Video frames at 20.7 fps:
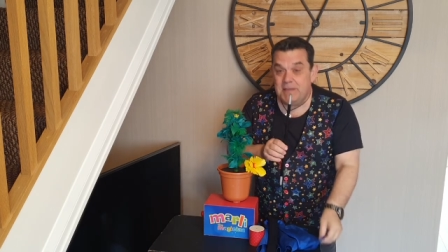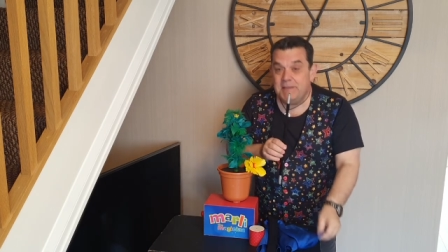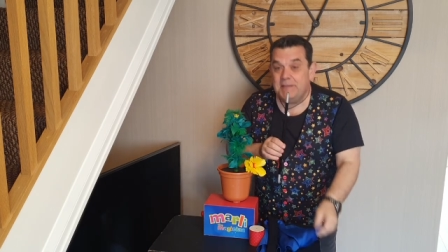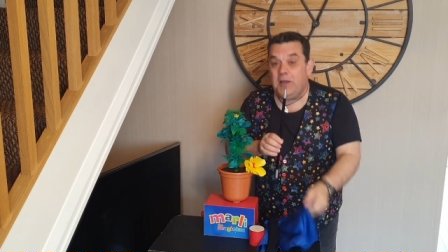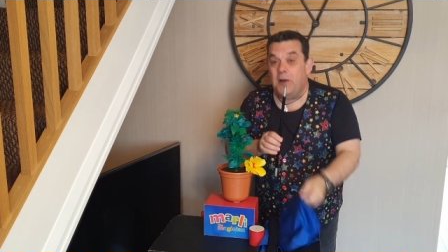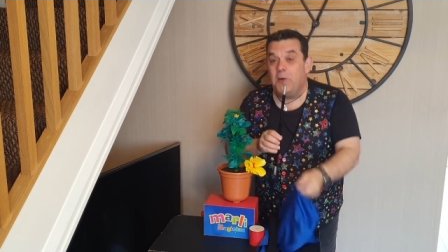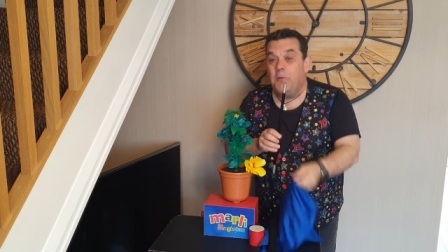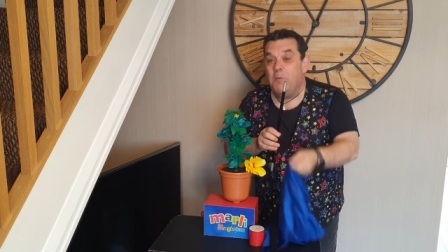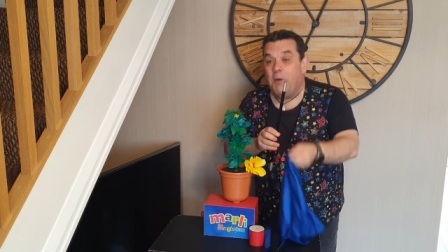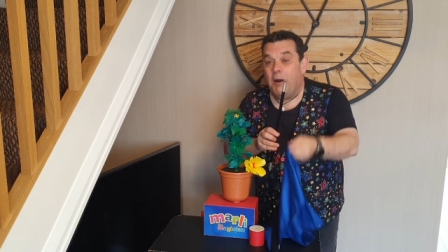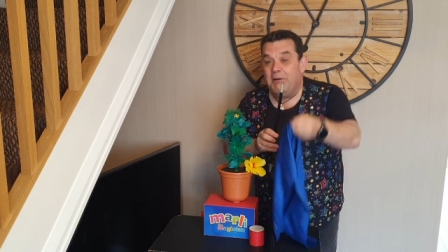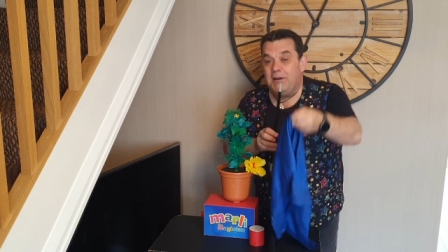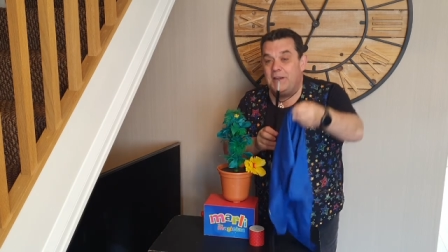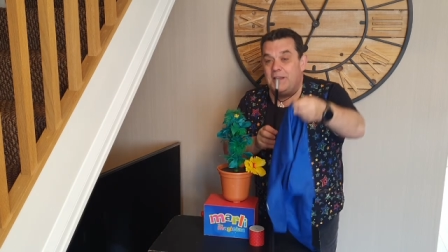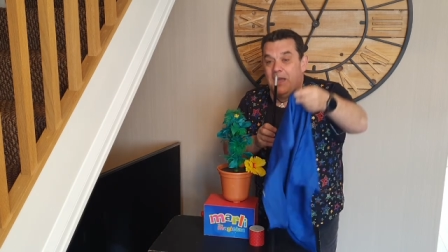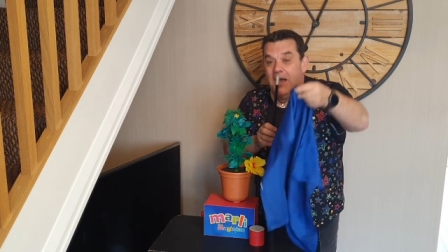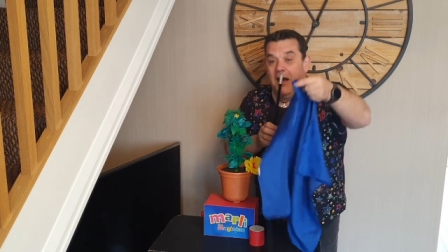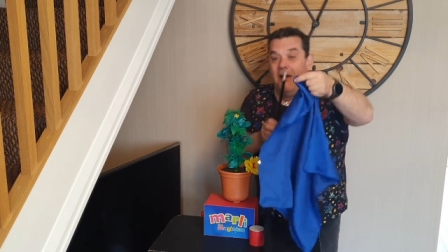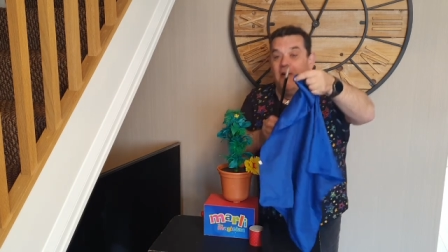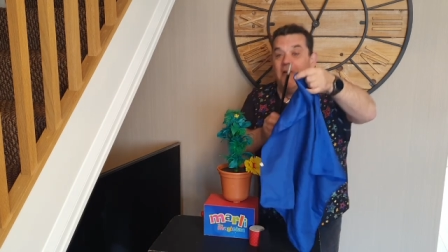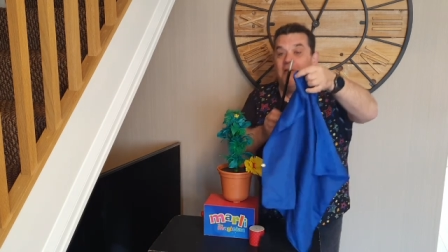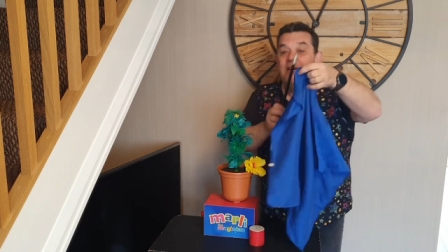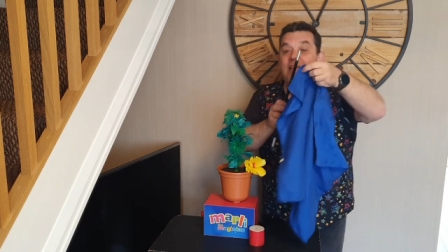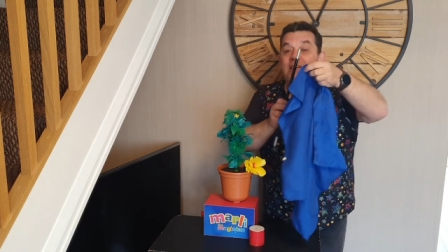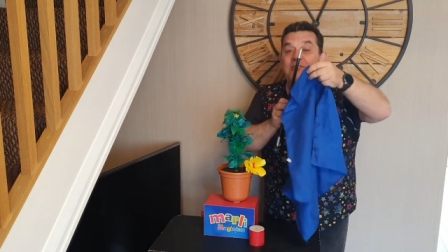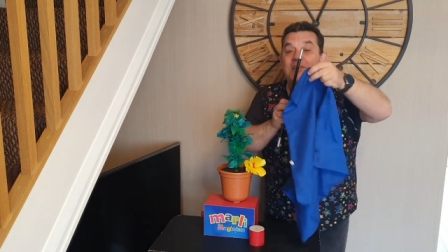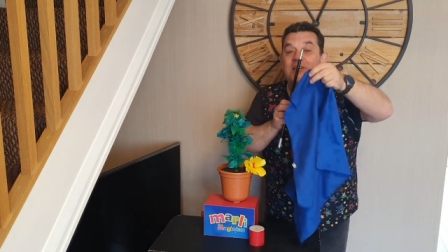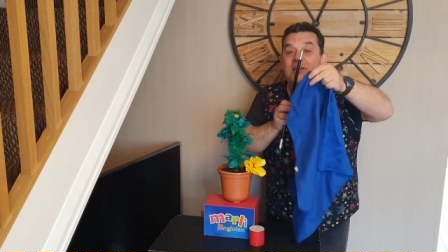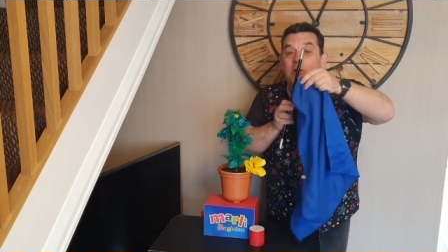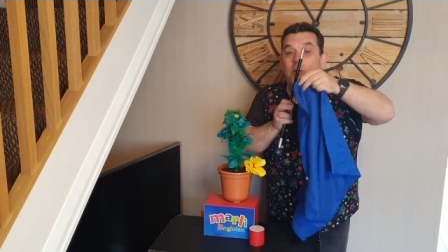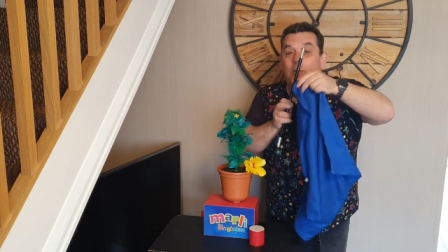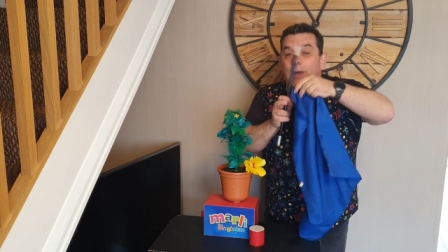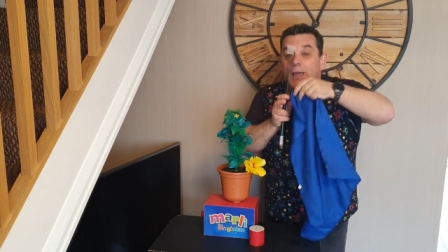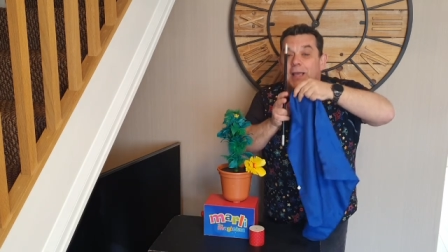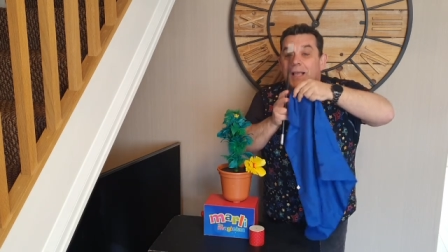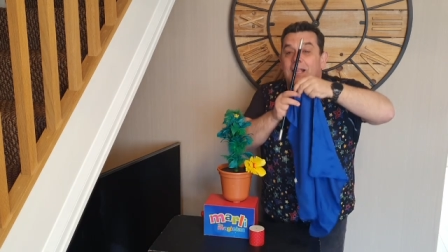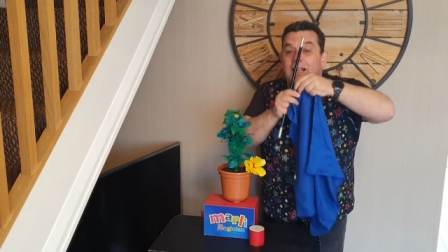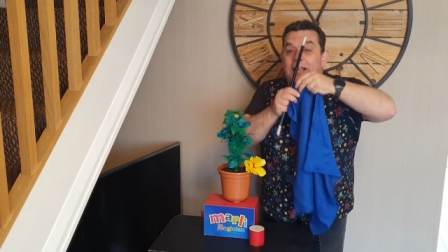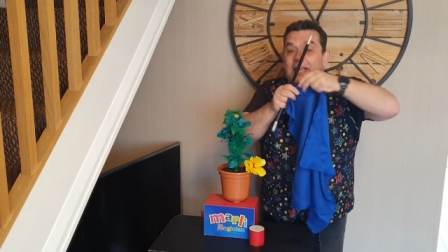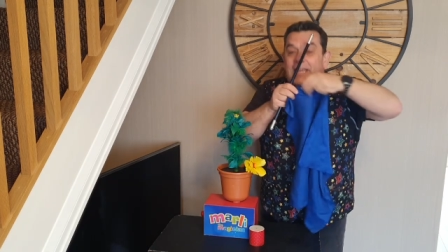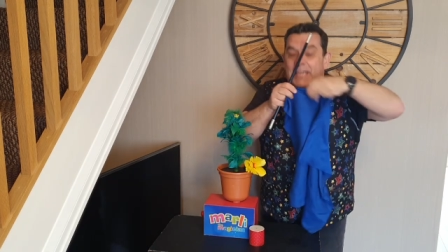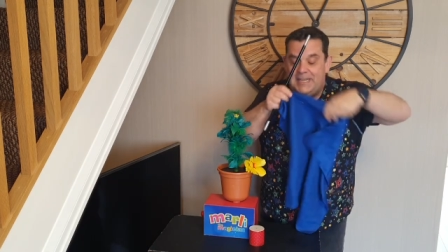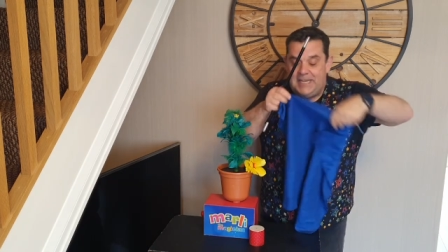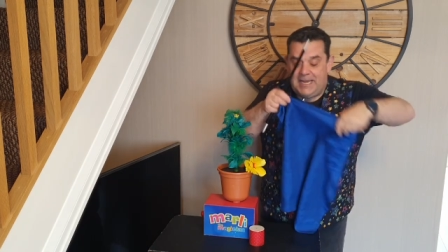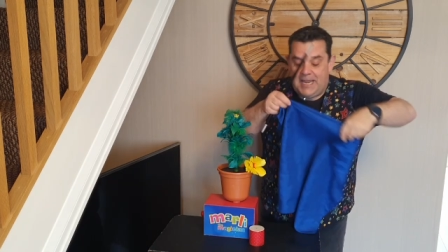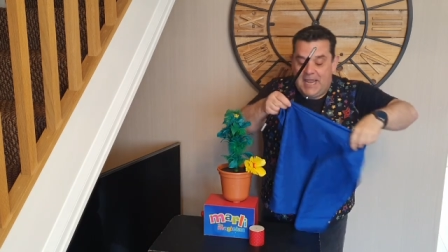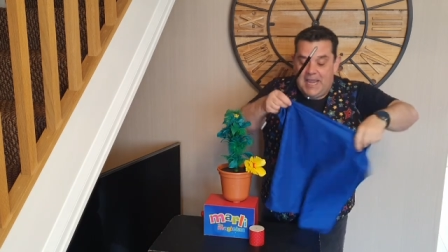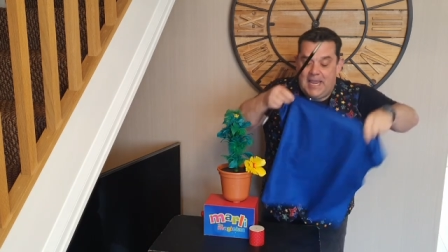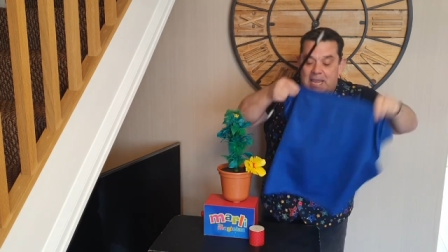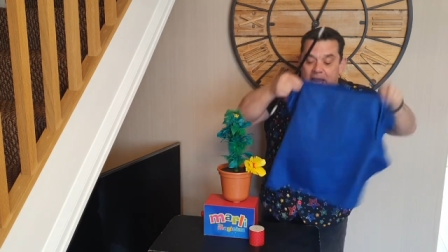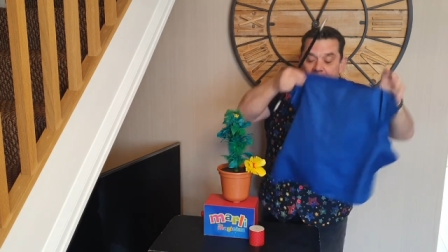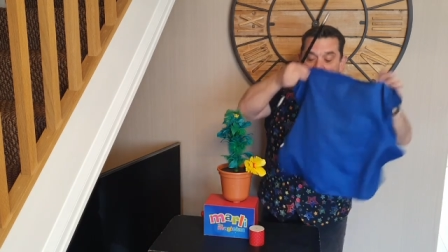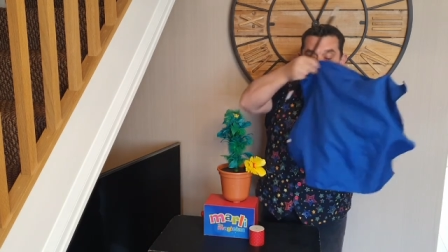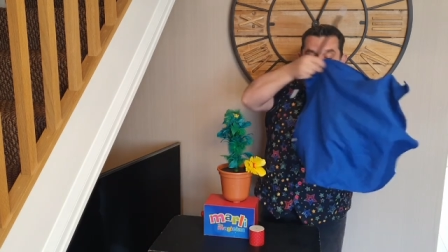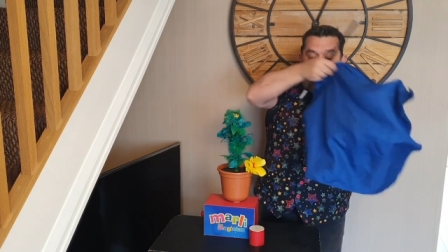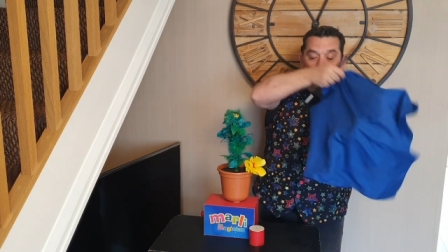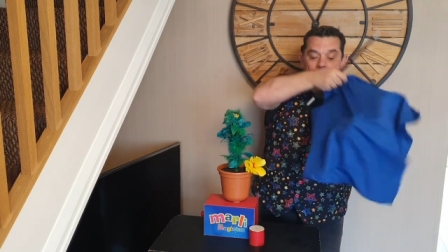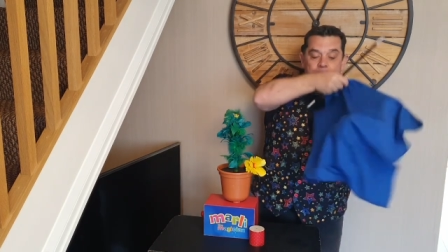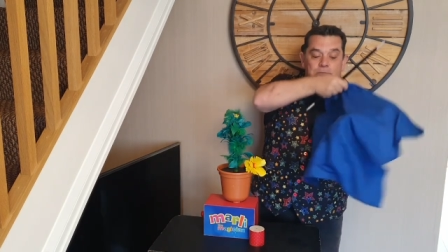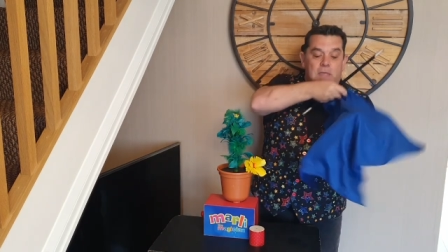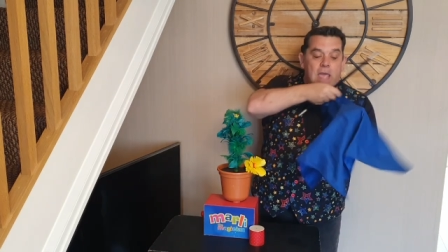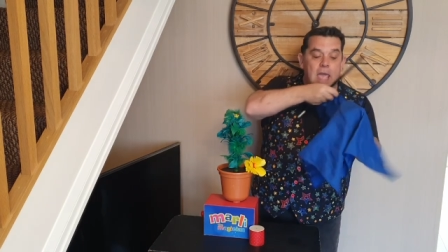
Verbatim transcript: Don't worry, I'll give it a quick clean. Here we go.